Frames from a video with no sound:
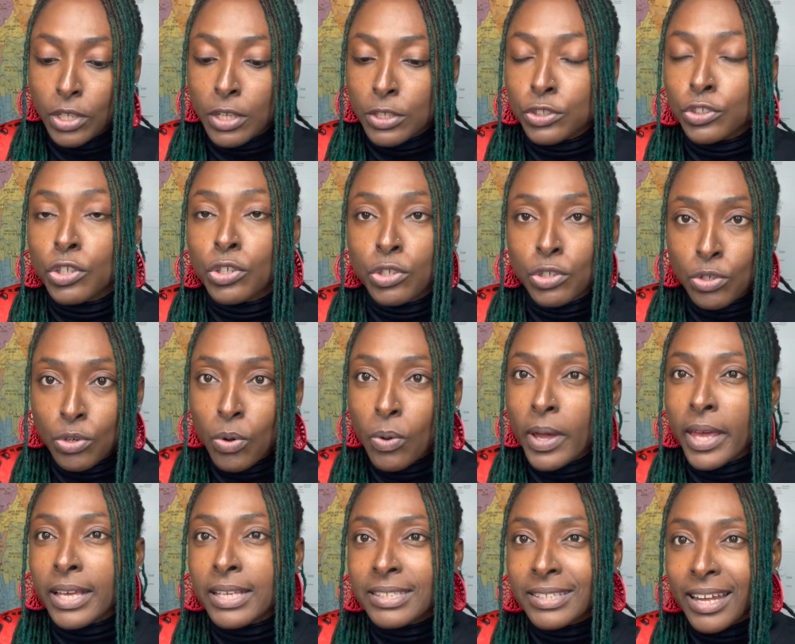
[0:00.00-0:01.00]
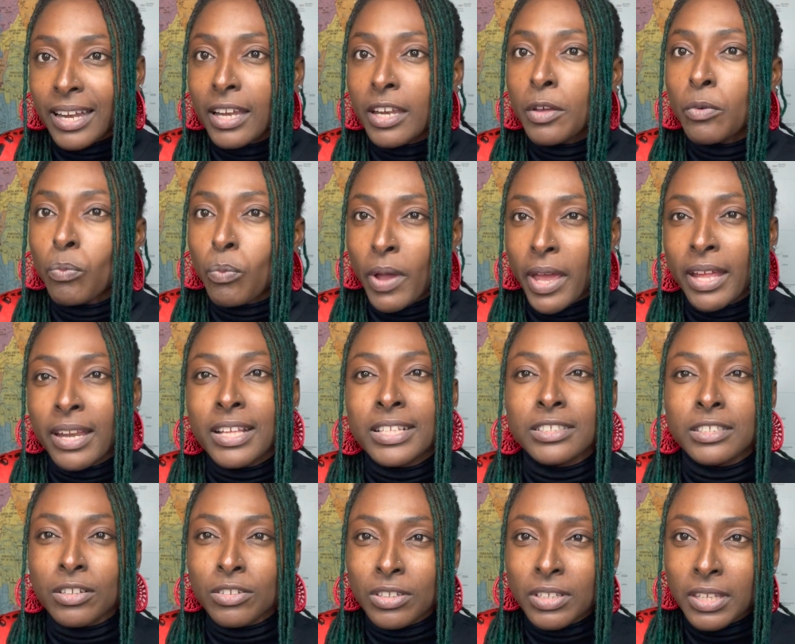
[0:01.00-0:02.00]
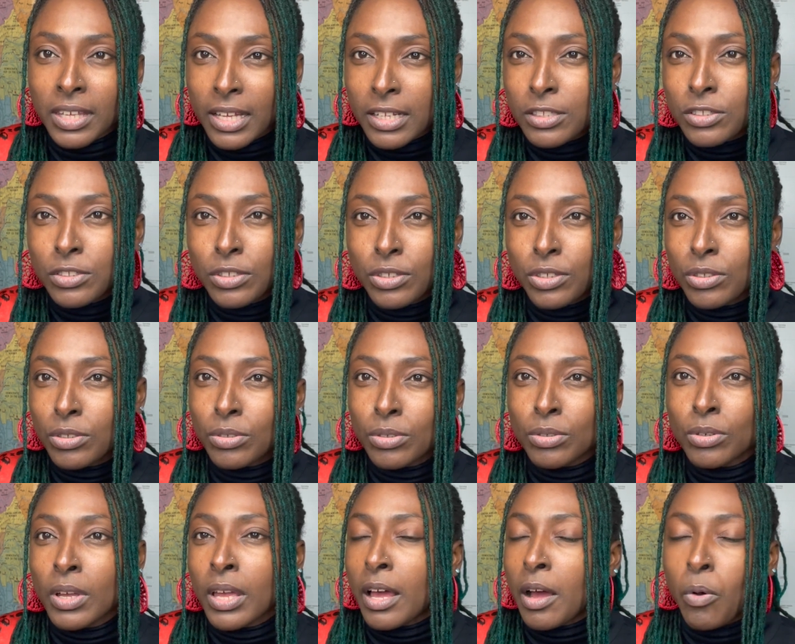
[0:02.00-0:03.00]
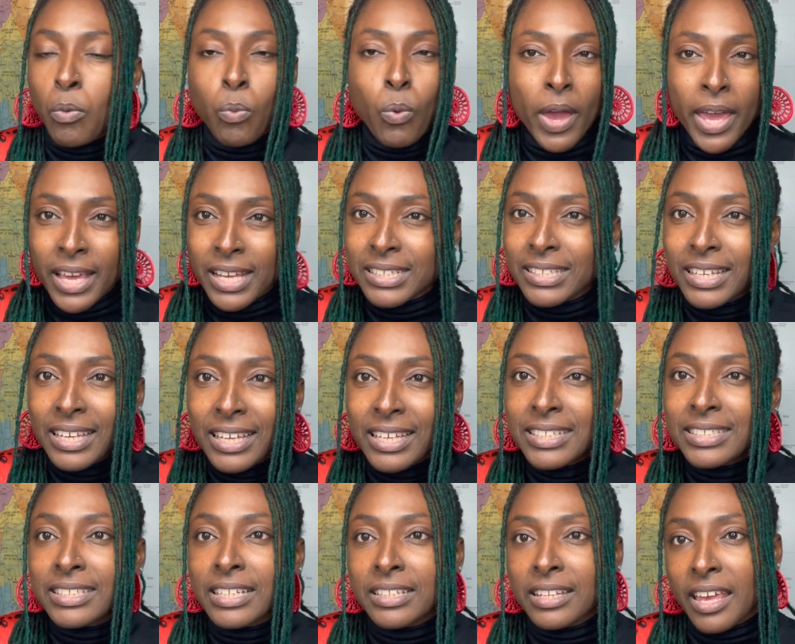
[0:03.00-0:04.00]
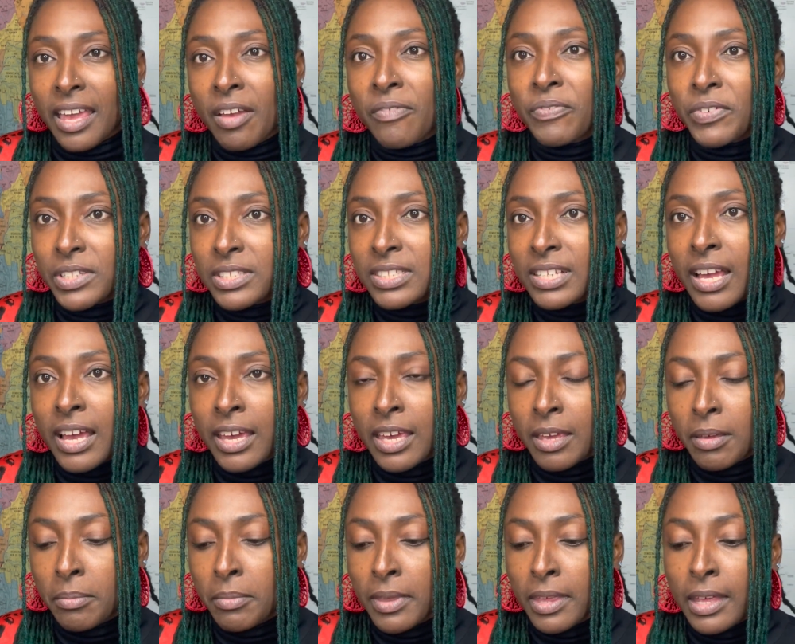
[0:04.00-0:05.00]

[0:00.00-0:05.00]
so you know exactly when it's going to get to you and where it is at every time.